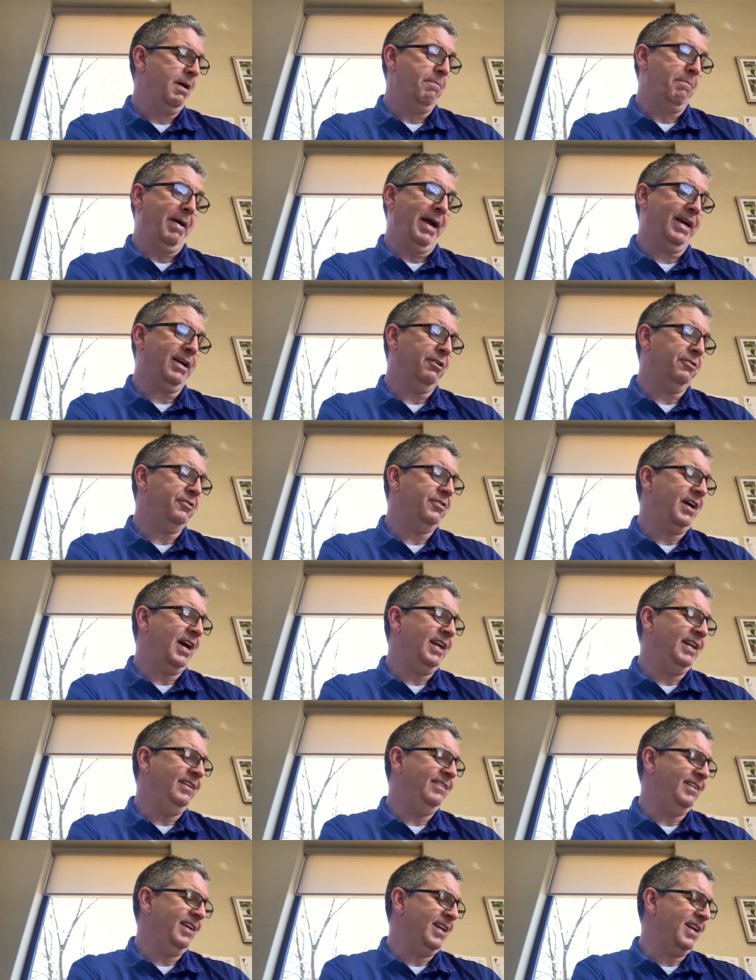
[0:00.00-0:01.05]
Back outside,
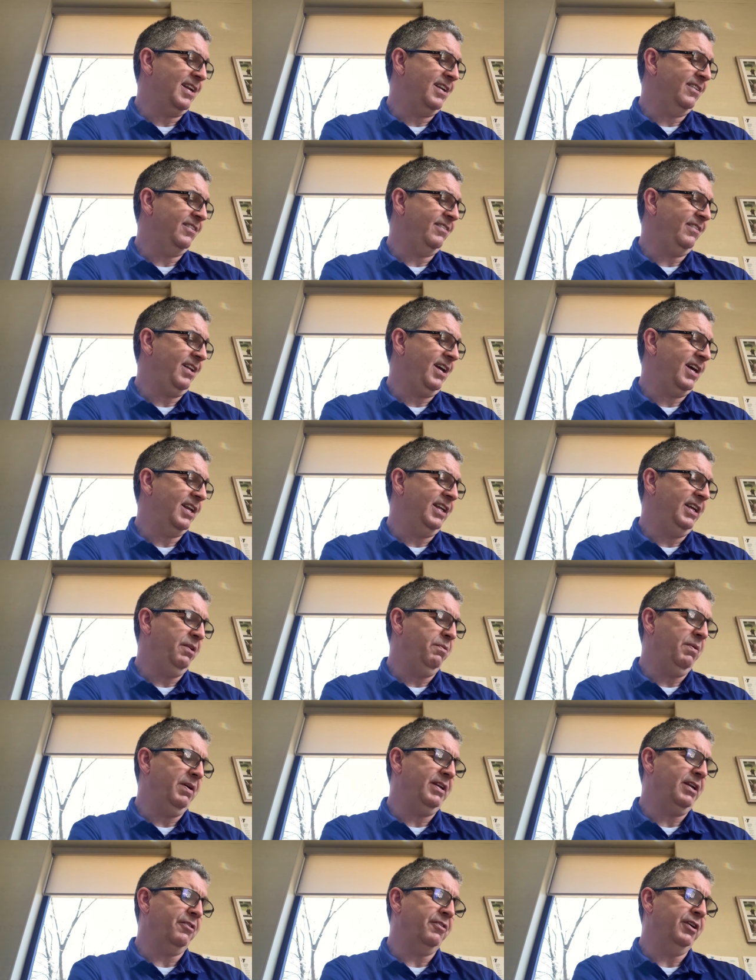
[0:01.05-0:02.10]
he sat on a sled. He
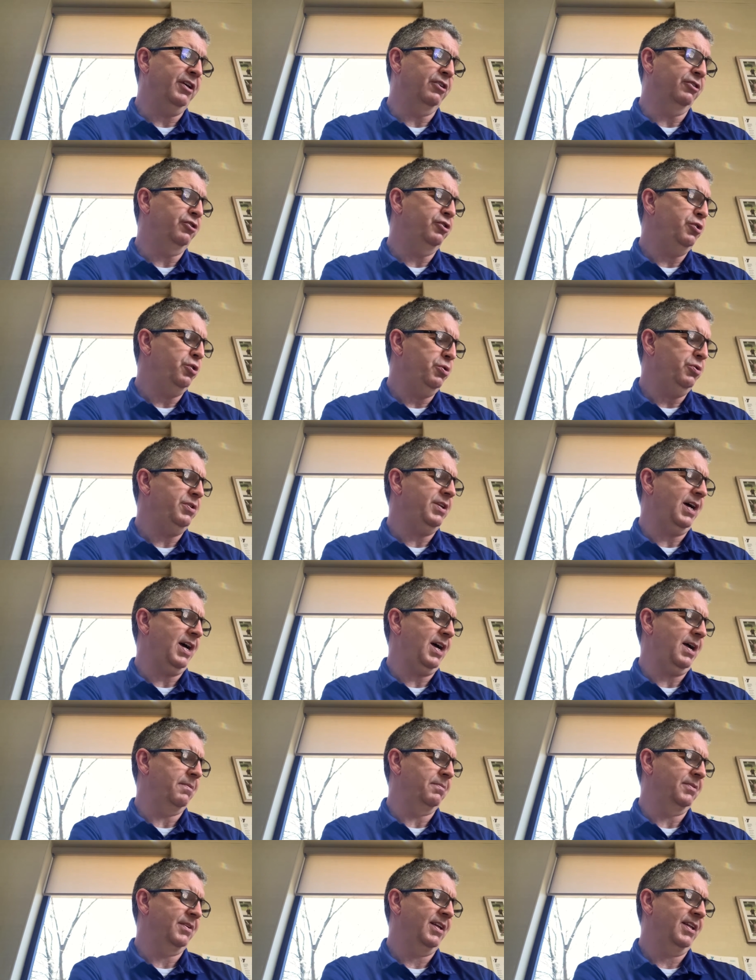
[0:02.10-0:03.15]
went down the hill two
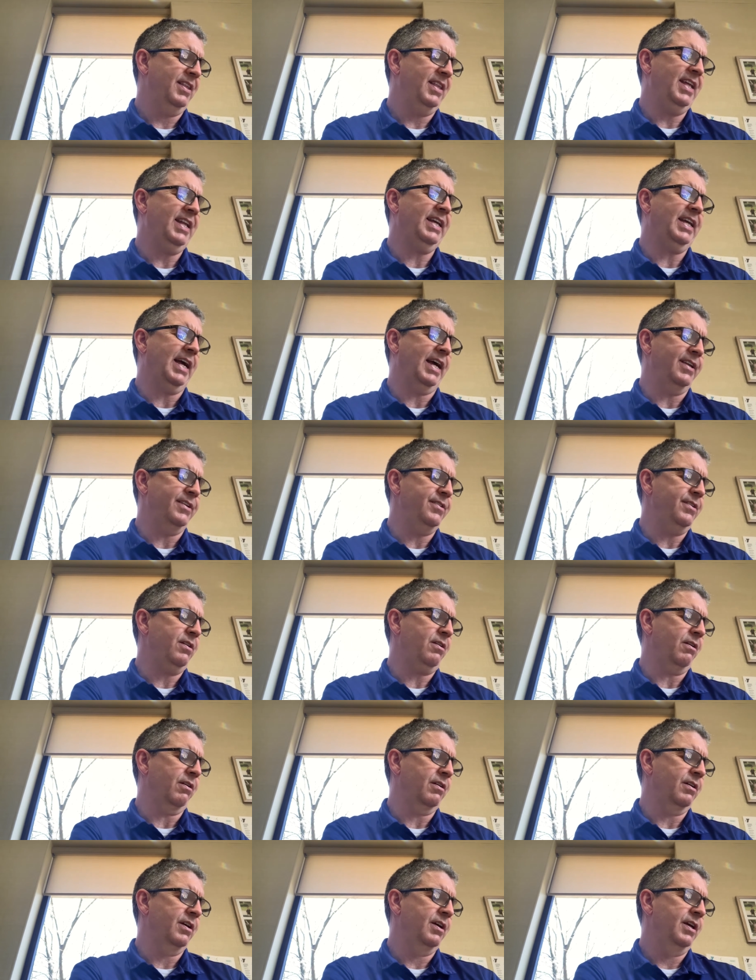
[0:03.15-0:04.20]
times. Then it got
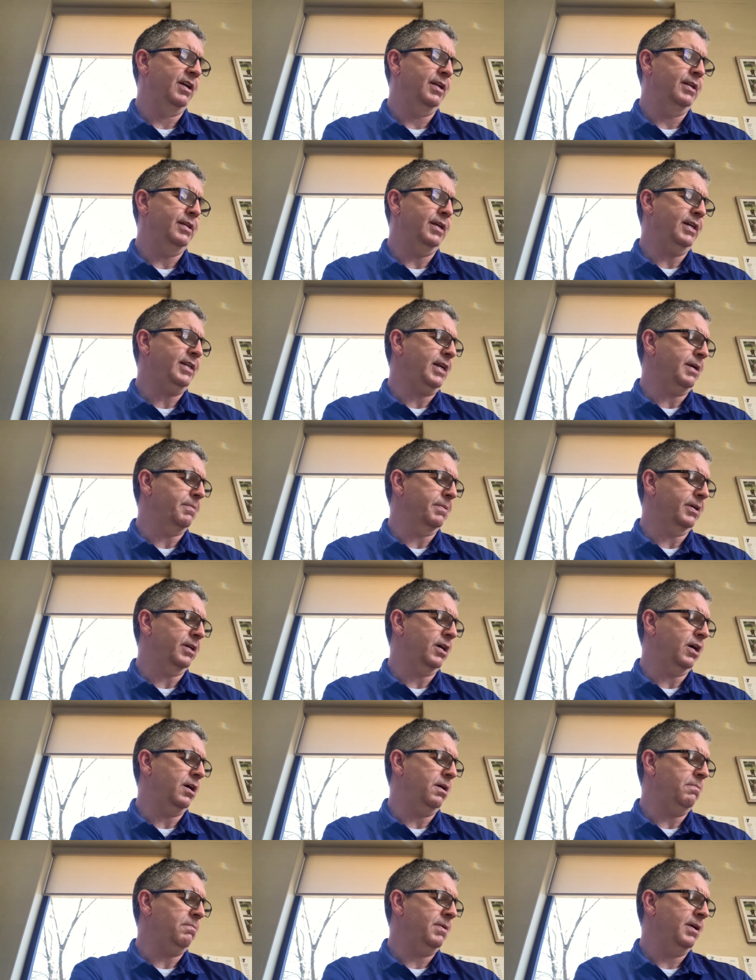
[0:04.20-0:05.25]
dark. Nighttime had
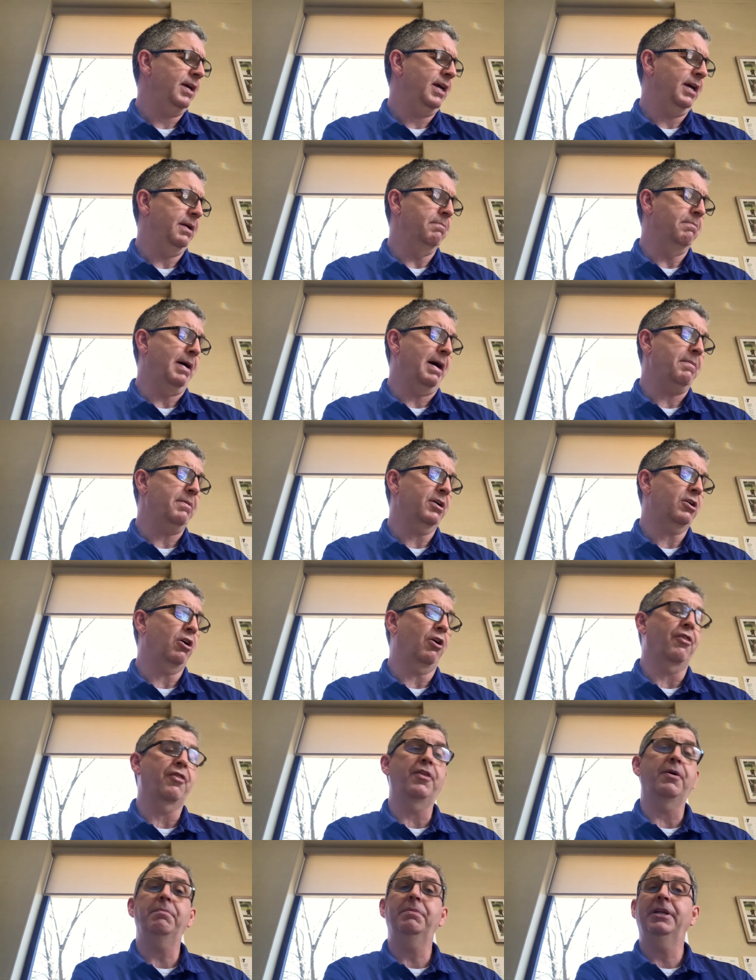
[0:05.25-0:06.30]
come, and Mama
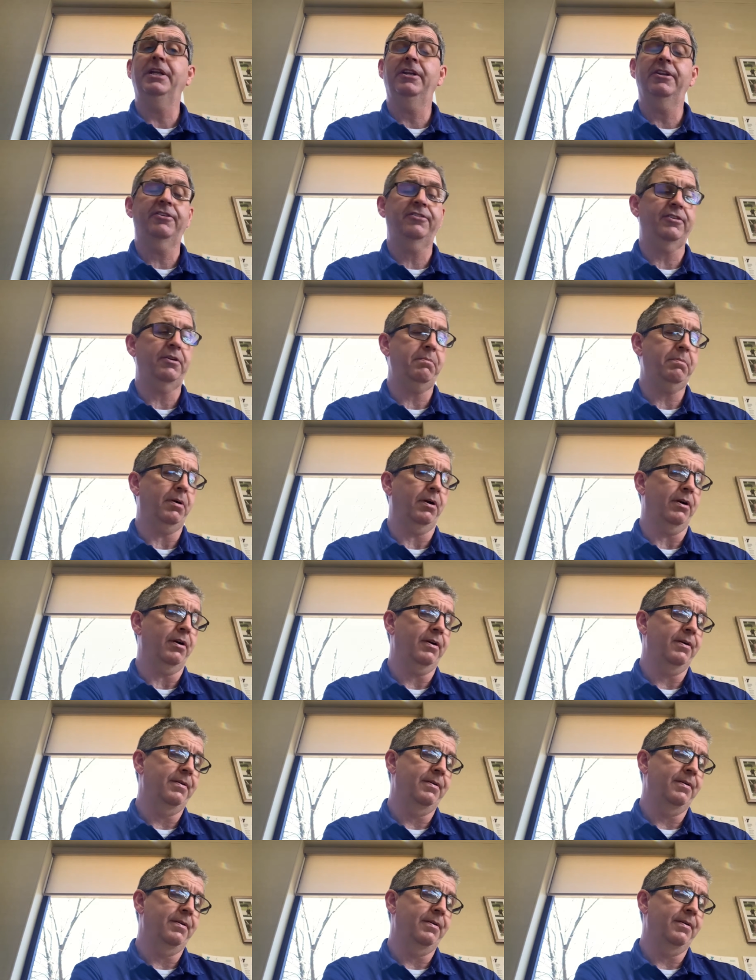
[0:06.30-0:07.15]
called Thumpity to supper.